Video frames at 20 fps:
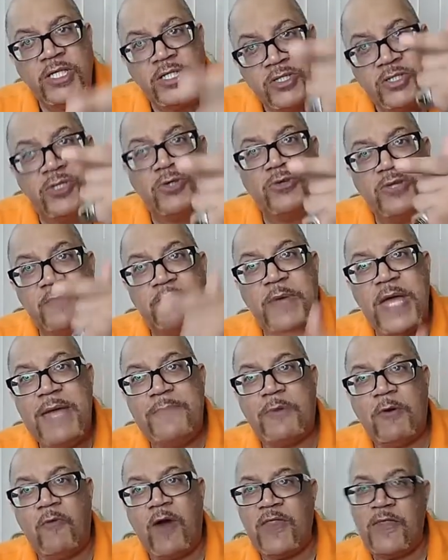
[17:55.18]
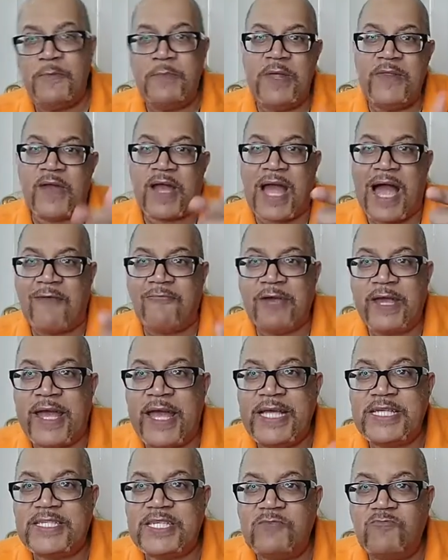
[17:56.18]
to the people, whether it be the
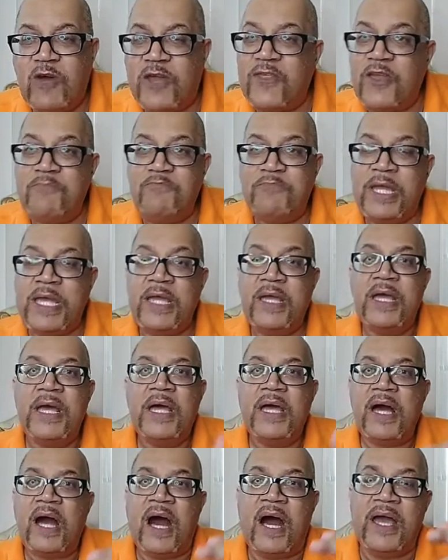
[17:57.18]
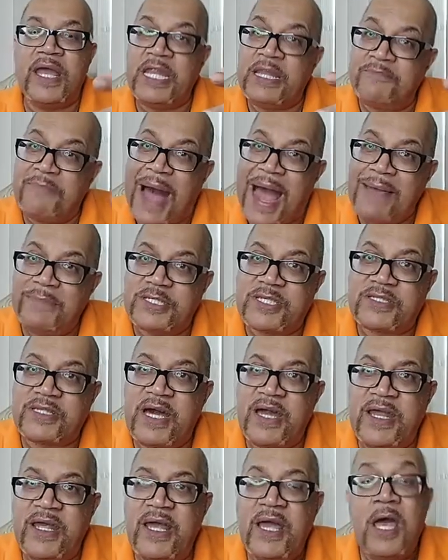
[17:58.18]
congregation, whether it be in the Bible
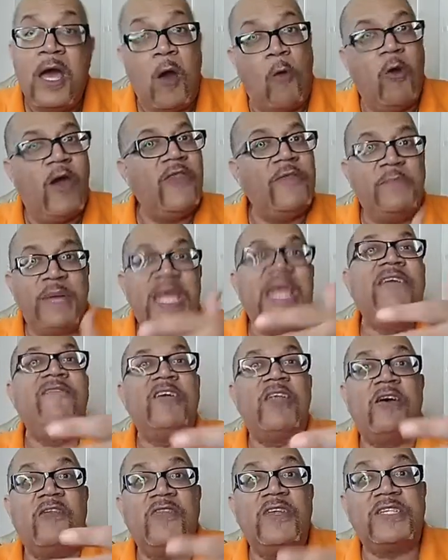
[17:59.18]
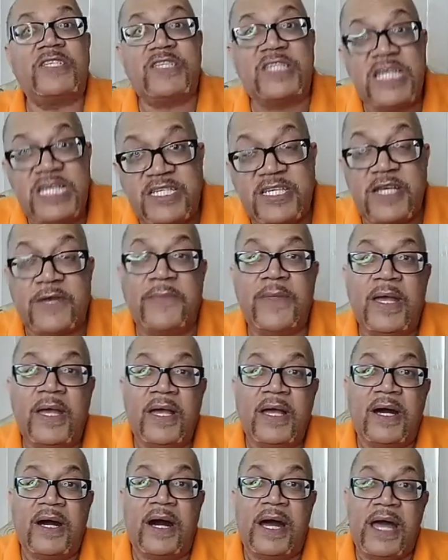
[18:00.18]
study, whether it be even on this teaching.
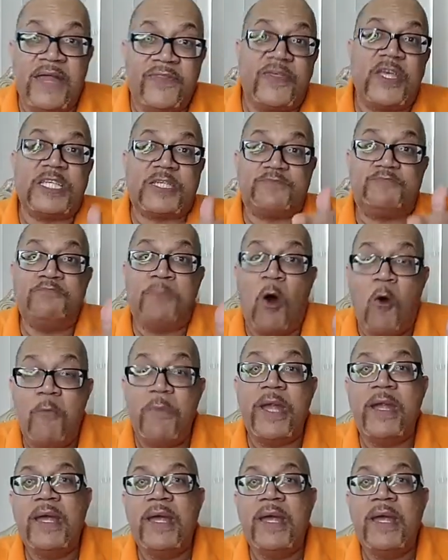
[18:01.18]
At this moment,